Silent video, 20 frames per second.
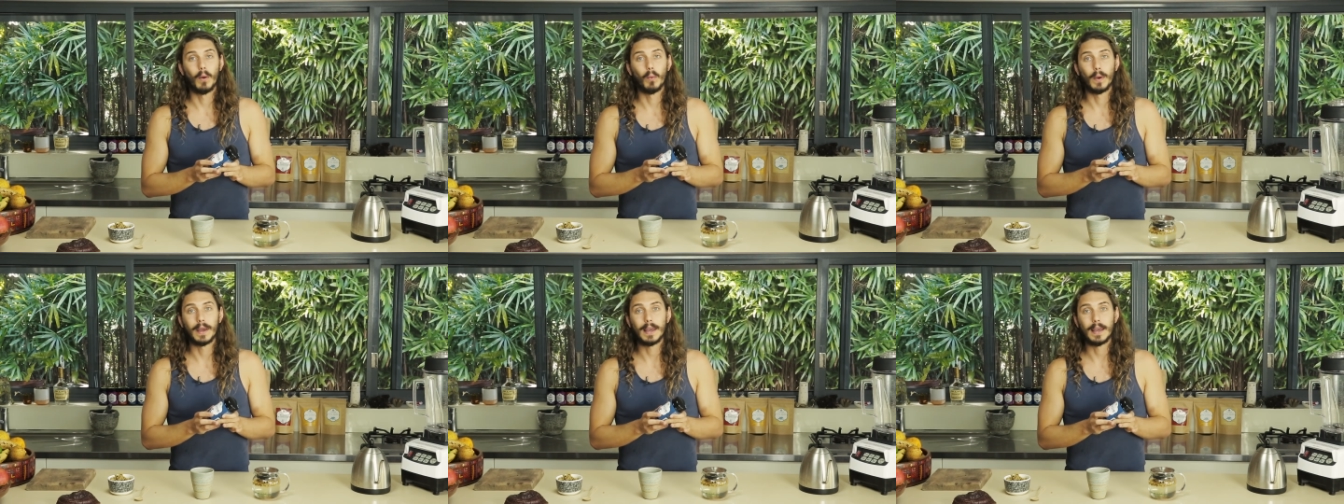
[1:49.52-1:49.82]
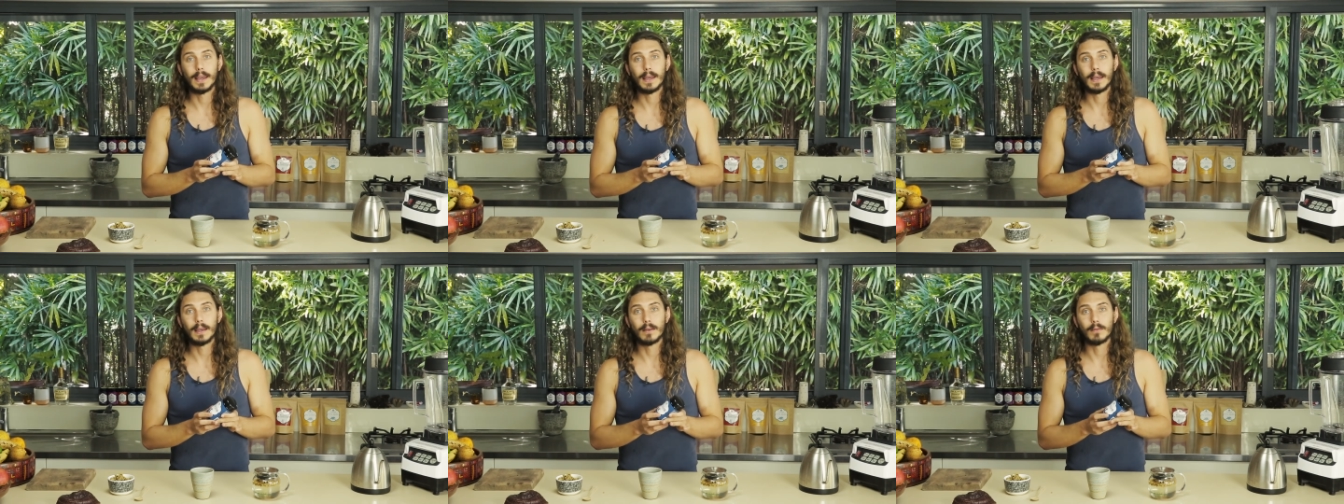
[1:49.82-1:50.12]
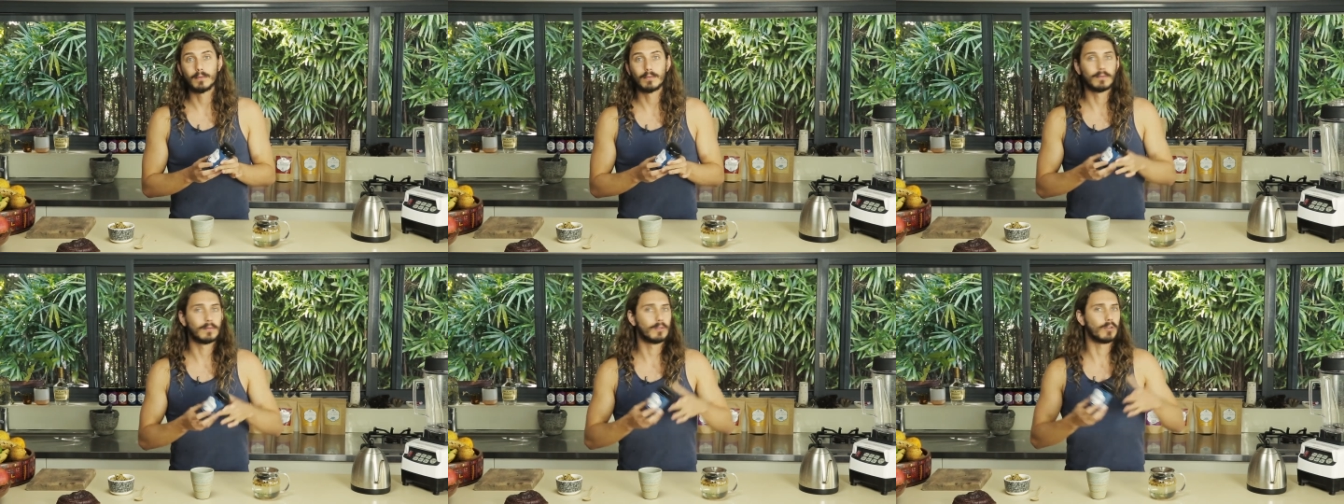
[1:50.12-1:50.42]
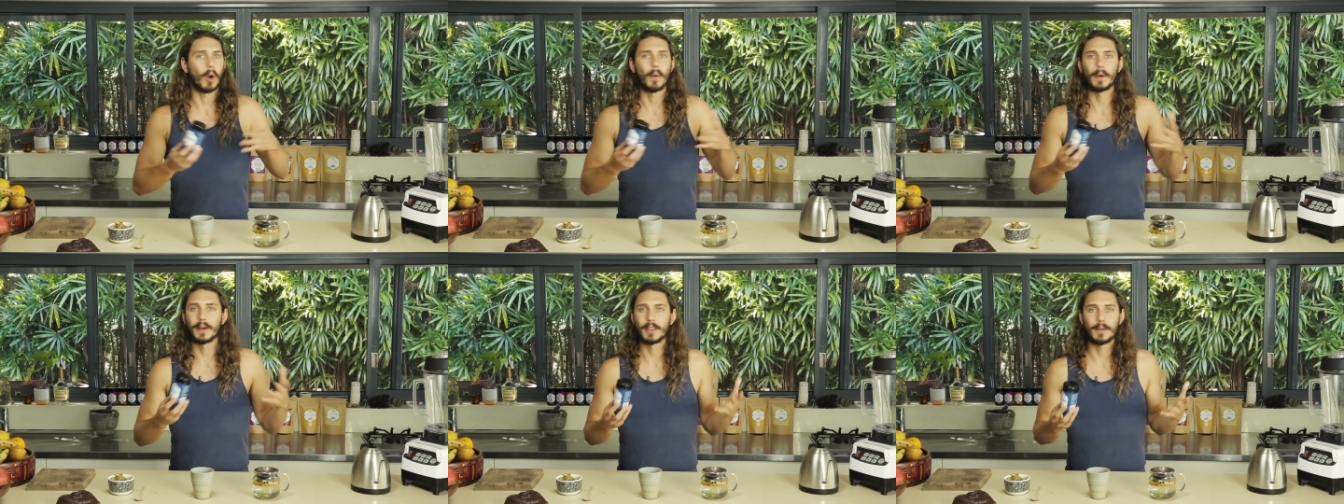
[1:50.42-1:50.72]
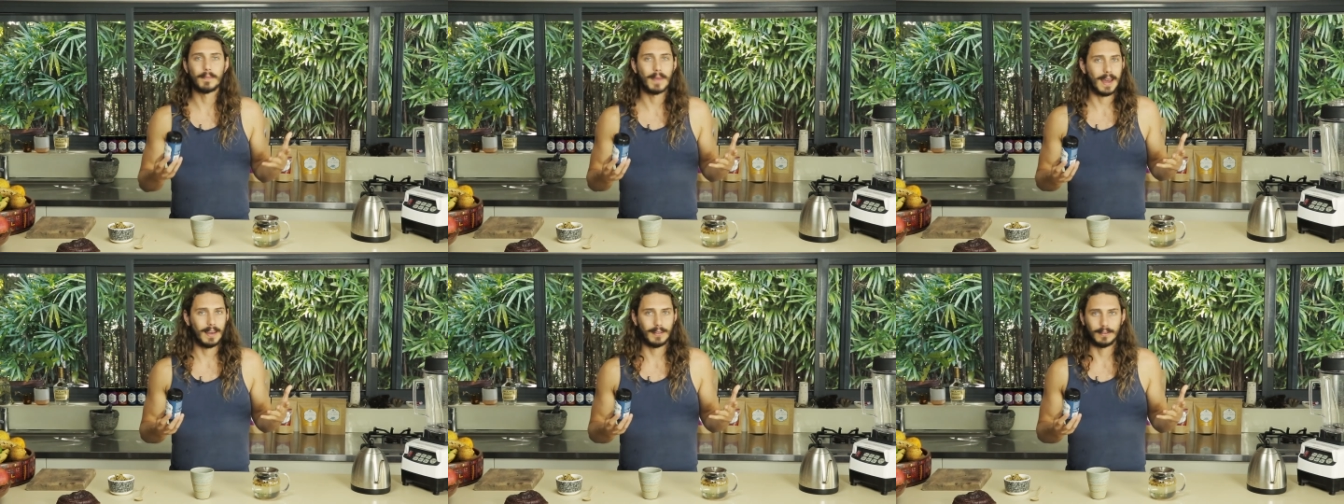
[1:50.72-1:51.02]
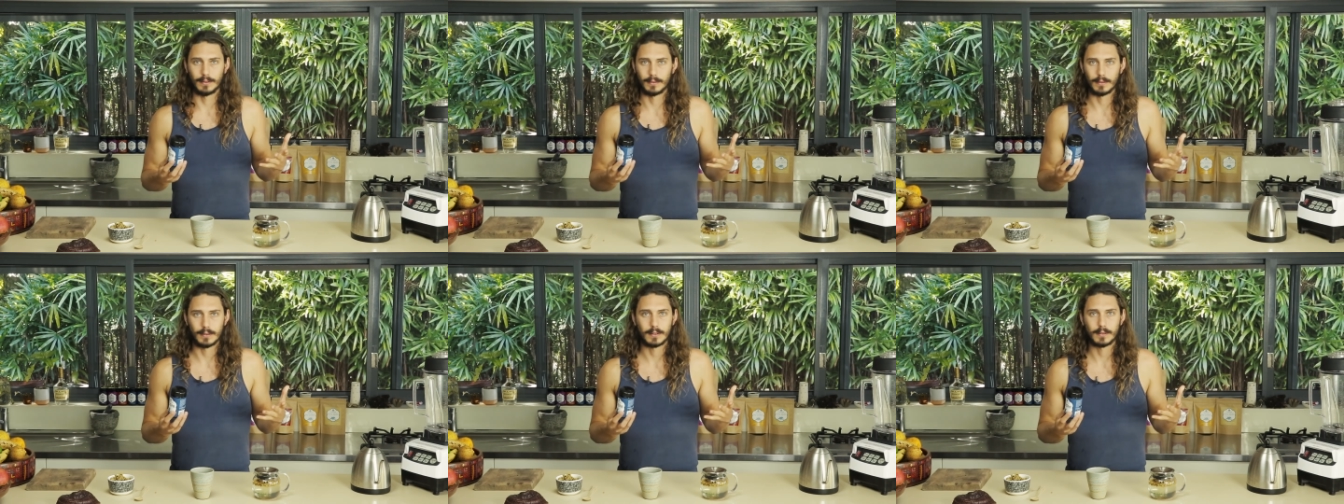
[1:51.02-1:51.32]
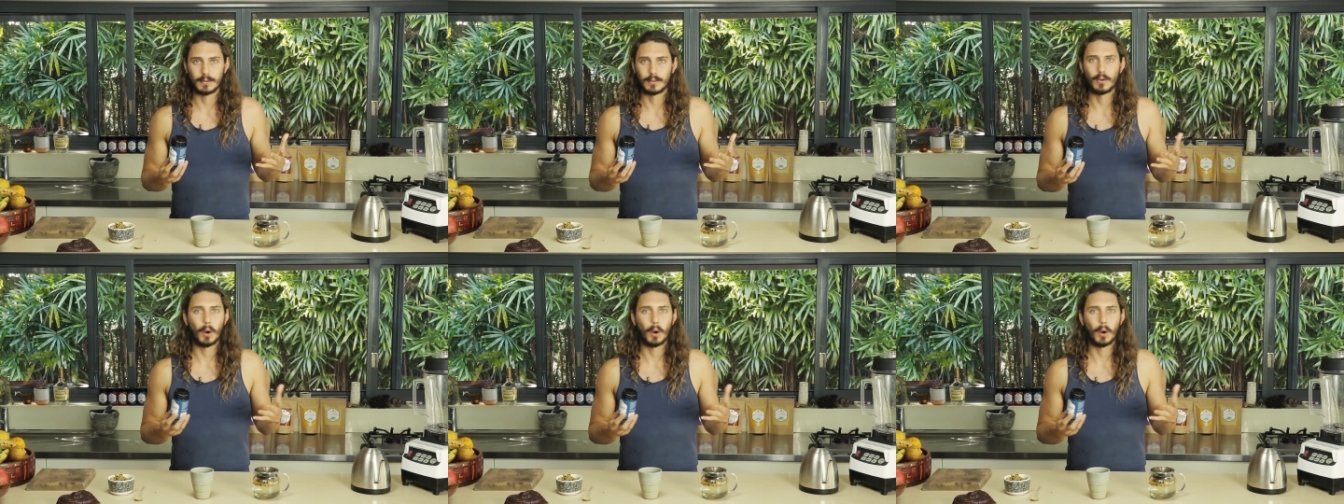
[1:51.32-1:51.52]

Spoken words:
We grow it in the mountains.